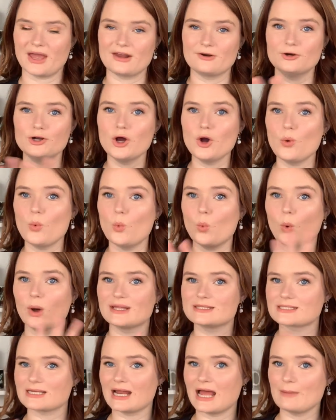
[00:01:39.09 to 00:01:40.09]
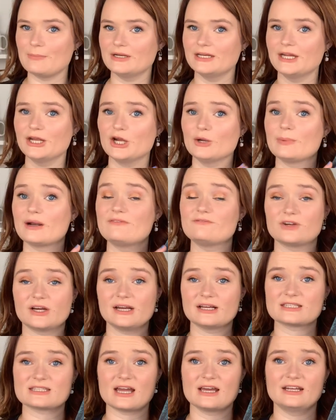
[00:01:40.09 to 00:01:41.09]
I don't know what's gonna happen in here, but I'm very
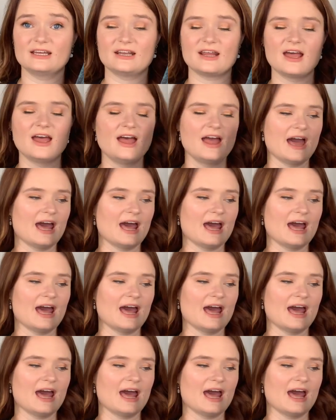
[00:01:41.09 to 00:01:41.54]
excited.